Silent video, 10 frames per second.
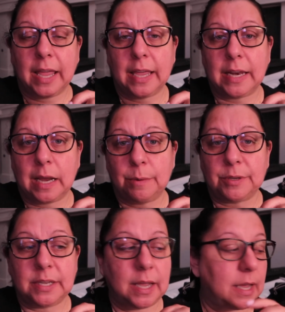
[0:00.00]
and I
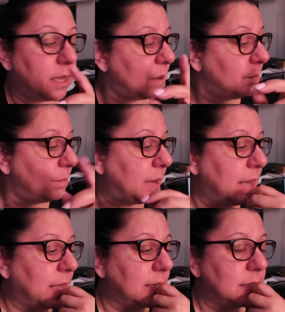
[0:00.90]
will take
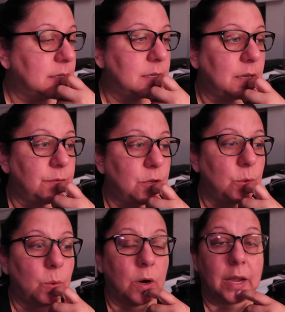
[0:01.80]
my stuff
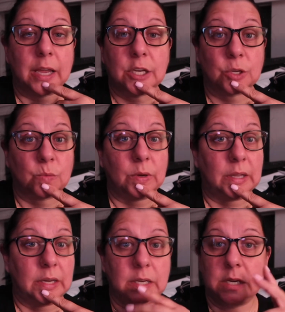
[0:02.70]
to work and just
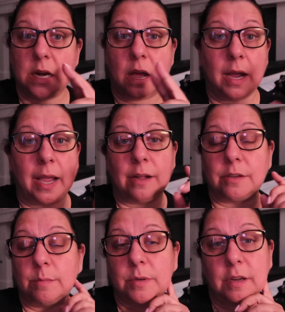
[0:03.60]
really knock out
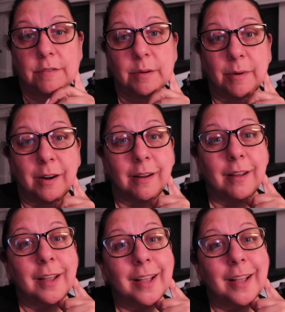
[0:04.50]
some stuff tomorrow,